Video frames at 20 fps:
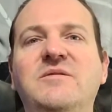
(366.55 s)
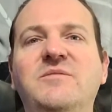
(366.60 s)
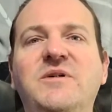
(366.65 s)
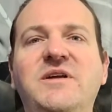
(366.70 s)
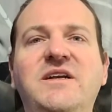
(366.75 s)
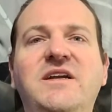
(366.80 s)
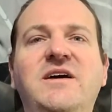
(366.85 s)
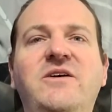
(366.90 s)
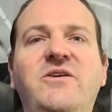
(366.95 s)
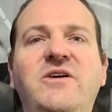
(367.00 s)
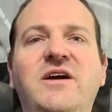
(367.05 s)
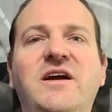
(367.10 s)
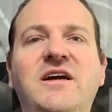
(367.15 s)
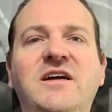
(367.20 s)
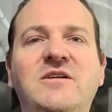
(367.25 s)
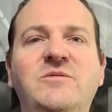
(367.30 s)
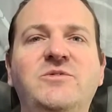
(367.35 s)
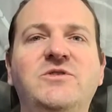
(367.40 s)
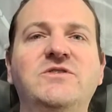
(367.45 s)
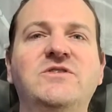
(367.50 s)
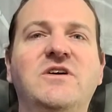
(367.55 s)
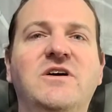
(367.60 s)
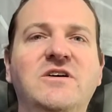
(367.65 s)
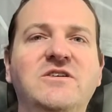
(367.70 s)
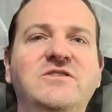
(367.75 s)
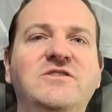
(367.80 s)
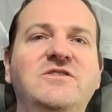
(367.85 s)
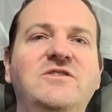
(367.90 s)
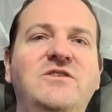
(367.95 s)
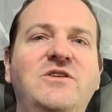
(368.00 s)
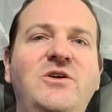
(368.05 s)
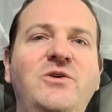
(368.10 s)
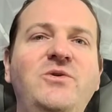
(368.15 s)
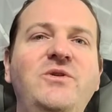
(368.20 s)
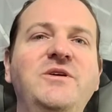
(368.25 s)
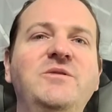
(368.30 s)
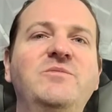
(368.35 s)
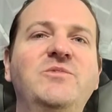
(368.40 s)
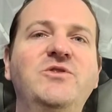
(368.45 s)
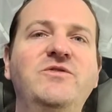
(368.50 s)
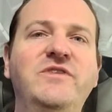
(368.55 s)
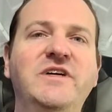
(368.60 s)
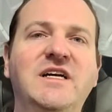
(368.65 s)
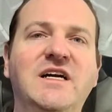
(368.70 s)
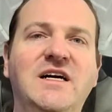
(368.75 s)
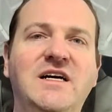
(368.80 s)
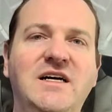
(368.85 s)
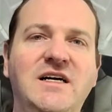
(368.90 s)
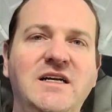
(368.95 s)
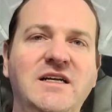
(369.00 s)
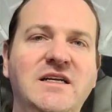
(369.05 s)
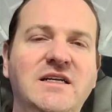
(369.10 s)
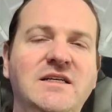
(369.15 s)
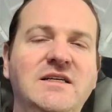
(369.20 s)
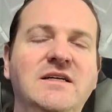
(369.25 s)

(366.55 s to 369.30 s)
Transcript: but now our animals are slowly moving on.